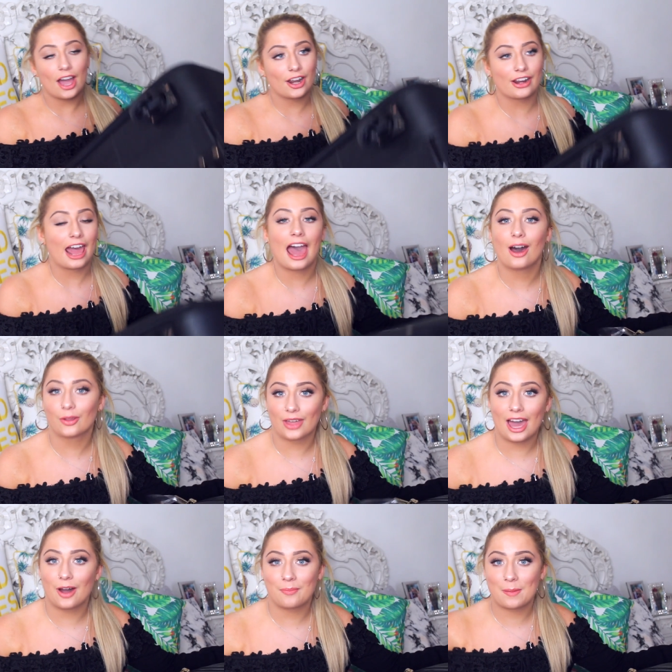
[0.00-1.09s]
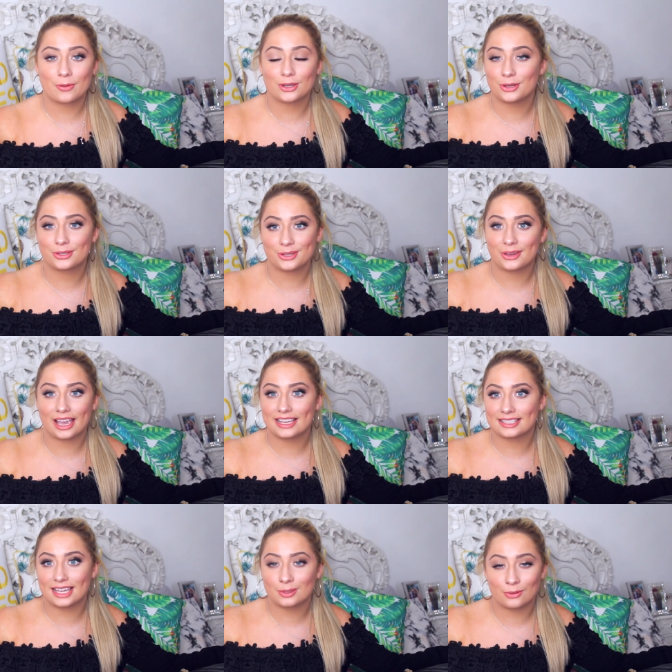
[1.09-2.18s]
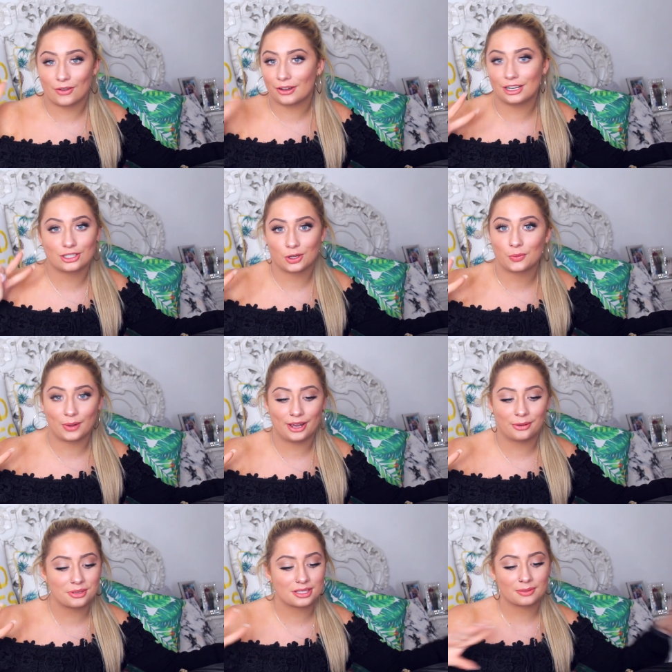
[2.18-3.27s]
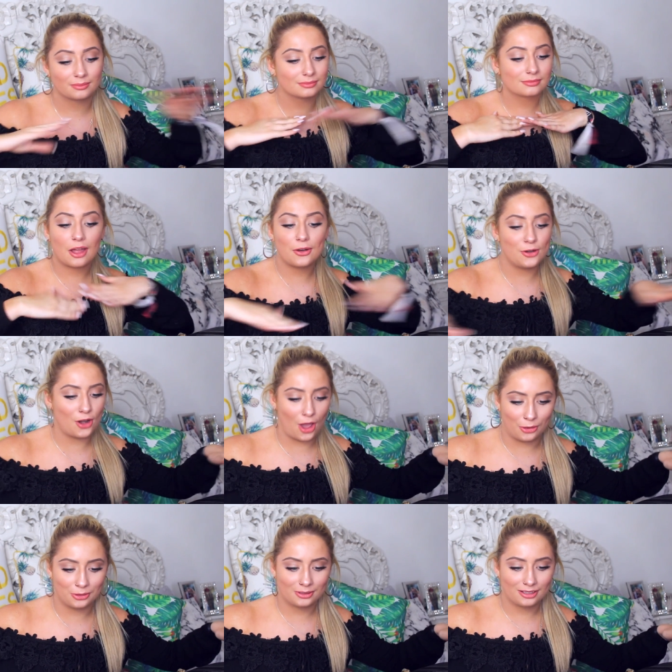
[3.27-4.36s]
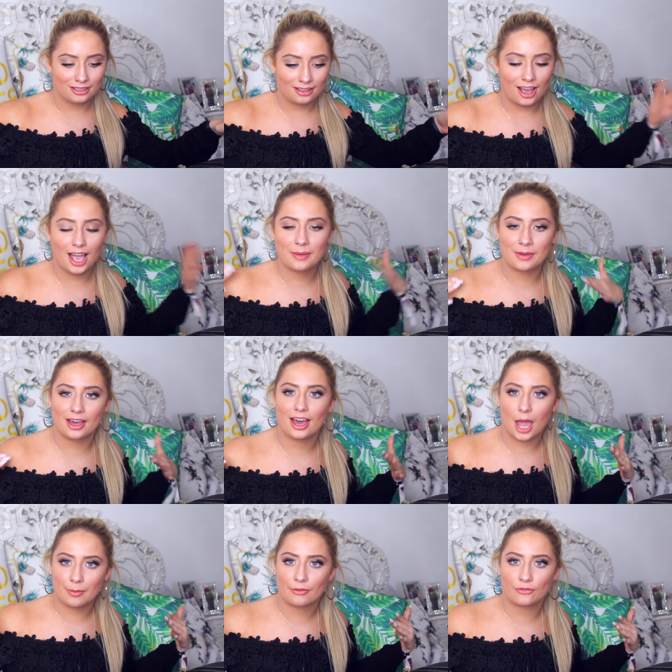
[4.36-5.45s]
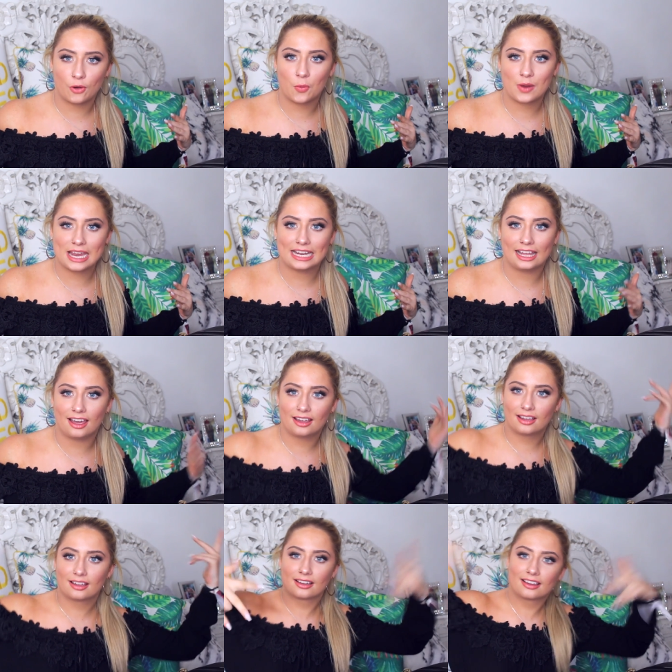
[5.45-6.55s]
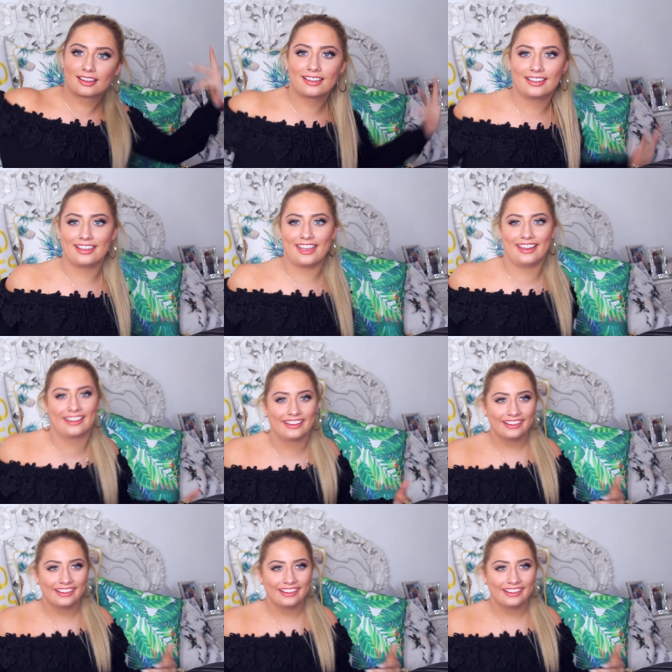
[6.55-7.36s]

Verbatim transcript: I don't know how the hell people use suitcases with only two wheels. No, I'm a, I'm a four wheeler. Yeah,